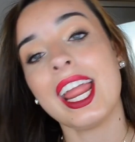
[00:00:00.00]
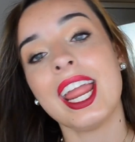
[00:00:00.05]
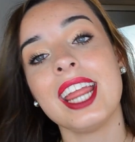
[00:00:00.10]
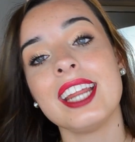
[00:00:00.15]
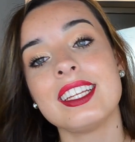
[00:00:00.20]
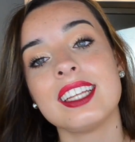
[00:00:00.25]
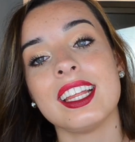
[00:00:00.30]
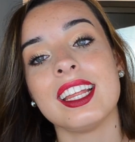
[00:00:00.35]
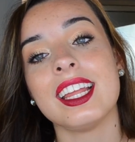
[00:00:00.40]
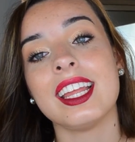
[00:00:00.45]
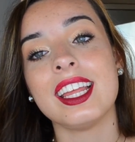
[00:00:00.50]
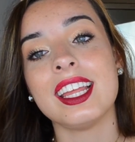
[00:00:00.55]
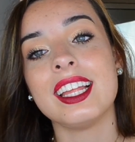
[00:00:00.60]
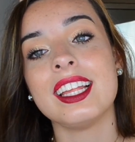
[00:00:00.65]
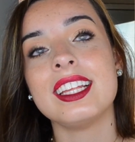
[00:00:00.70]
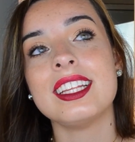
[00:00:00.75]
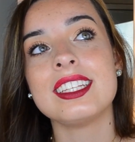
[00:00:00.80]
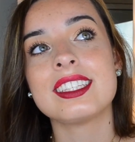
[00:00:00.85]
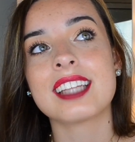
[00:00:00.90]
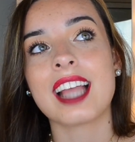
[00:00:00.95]
8
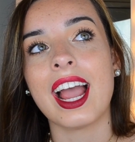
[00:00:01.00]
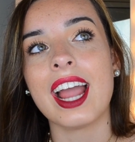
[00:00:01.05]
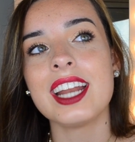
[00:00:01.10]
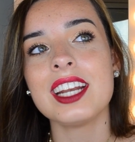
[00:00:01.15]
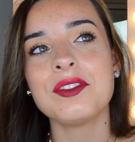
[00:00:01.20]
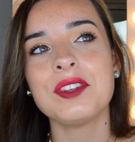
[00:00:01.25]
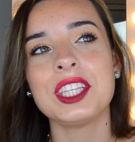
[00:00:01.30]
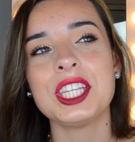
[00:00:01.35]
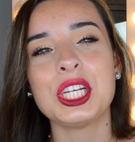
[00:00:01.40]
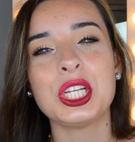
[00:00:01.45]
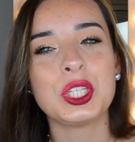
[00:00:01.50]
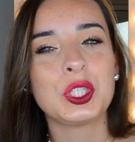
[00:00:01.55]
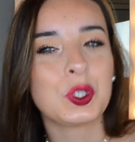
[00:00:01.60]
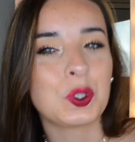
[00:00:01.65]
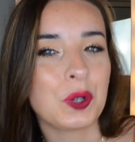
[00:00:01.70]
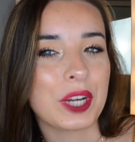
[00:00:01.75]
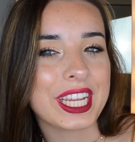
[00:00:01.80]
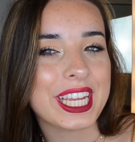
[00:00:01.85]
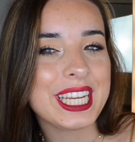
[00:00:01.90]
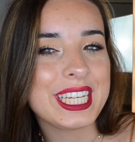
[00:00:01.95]
is kind of a little
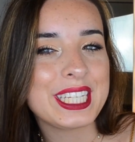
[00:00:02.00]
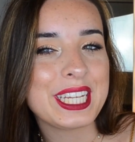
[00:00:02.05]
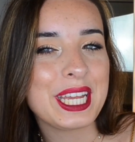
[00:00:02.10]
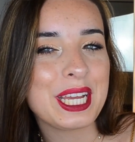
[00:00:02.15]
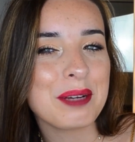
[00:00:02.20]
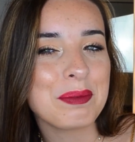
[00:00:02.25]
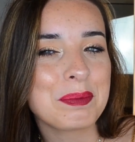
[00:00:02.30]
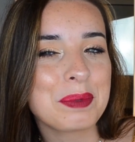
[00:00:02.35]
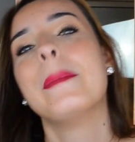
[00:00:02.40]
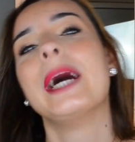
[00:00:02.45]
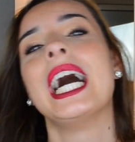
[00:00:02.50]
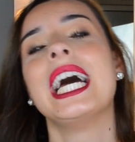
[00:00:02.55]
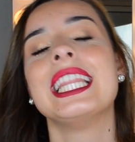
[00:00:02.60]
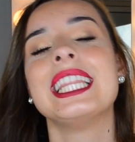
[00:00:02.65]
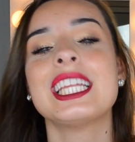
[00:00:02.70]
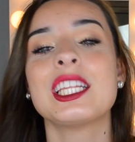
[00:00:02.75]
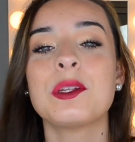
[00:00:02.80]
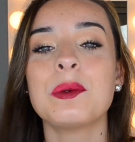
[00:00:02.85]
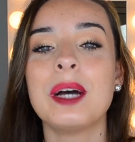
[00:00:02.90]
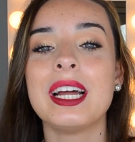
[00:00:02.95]
tricky tip,
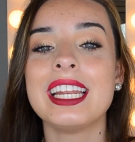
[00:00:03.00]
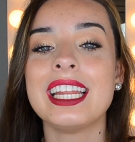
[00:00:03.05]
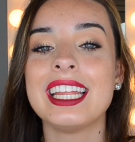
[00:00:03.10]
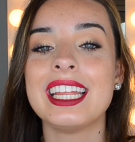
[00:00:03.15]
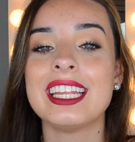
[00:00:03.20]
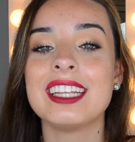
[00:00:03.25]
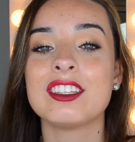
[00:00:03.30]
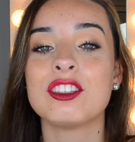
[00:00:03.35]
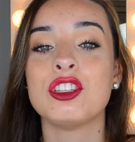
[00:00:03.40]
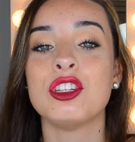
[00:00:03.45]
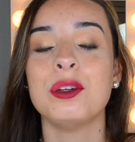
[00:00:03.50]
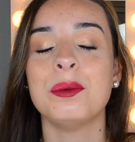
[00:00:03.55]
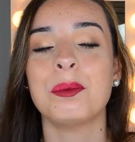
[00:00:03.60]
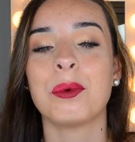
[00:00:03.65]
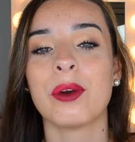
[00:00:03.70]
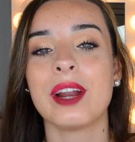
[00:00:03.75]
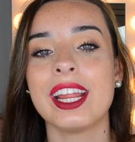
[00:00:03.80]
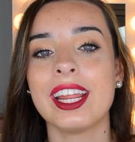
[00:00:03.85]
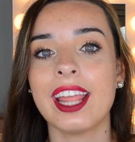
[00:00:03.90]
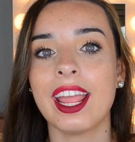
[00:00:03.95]
but this one is to
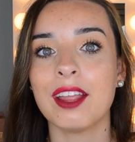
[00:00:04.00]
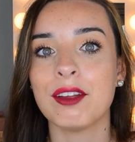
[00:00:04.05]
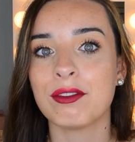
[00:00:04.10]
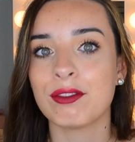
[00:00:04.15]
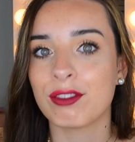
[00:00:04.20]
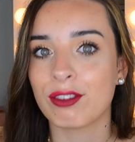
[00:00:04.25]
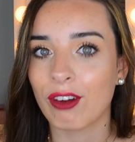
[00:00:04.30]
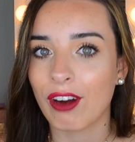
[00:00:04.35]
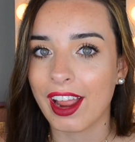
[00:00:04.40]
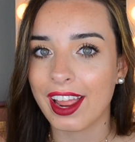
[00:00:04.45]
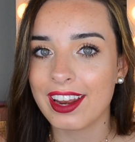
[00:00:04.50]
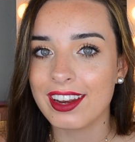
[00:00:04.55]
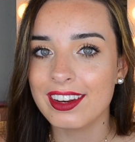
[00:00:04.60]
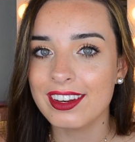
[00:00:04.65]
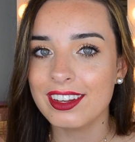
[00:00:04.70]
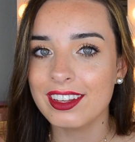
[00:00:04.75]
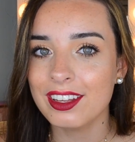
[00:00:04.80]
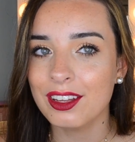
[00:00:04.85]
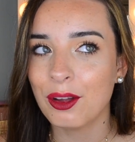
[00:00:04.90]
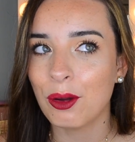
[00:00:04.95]
bring a
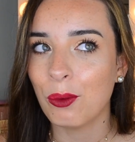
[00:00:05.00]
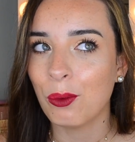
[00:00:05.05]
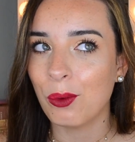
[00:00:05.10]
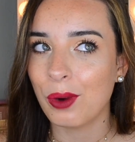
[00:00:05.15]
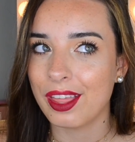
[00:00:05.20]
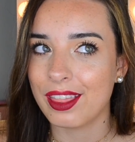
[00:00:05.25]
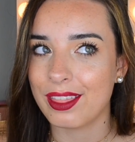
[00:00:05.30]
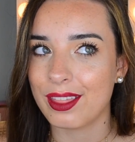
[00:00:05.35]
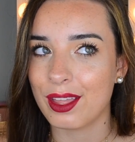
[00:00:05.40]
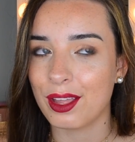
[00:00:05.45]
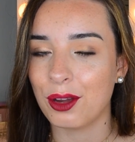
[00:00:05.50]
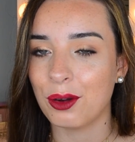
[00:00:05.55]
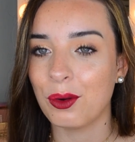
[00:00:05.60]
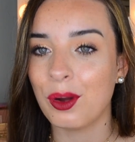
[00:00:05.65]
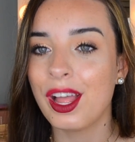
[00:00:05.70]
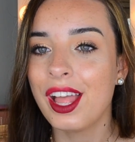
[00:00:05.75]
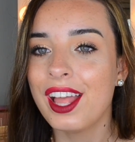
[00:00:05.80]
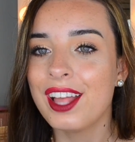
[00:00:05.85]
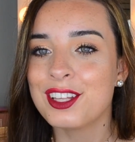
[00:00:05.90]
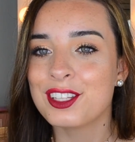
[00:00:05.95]
friend with you.